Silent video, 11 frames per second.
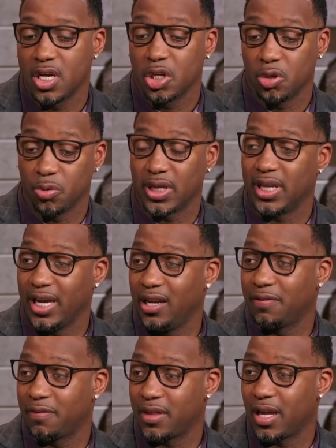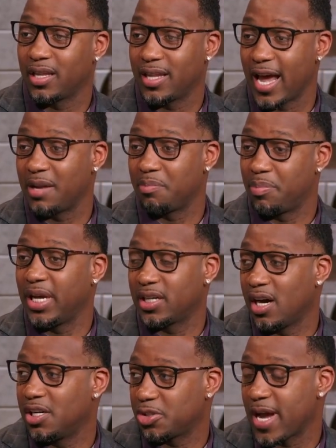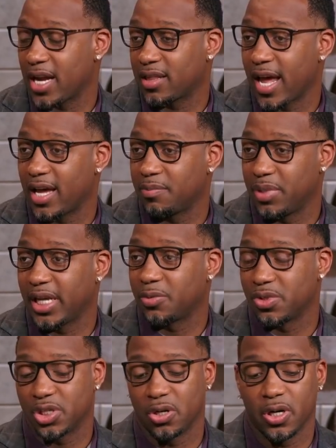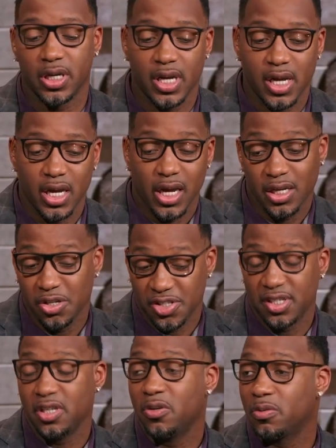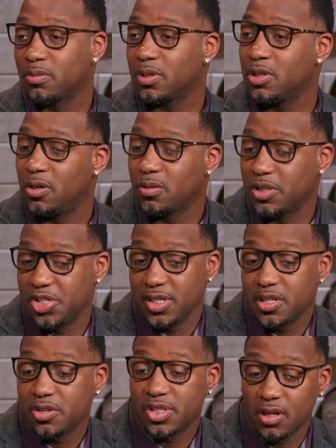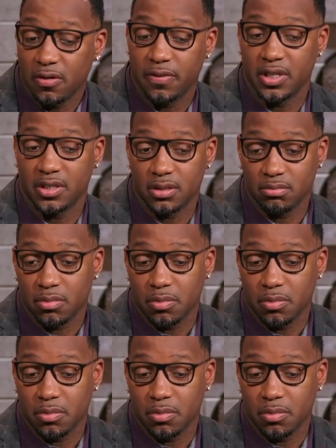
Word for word: you relieve that that big contract that Blake was on, and you still, you know, consider yourself as,